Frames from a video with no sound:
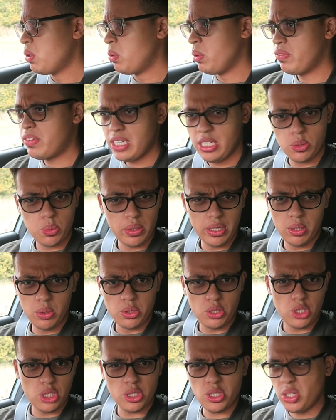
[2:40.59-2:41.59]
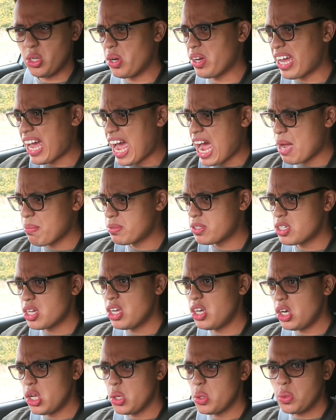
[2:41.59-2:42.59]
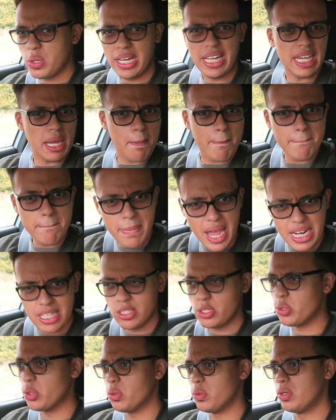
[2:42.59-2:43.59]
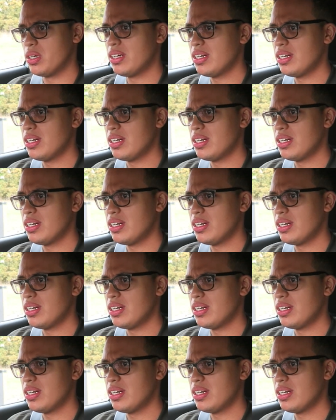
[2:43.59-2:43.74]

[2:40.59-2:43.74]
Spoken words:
with these wheels just look absolutely mental.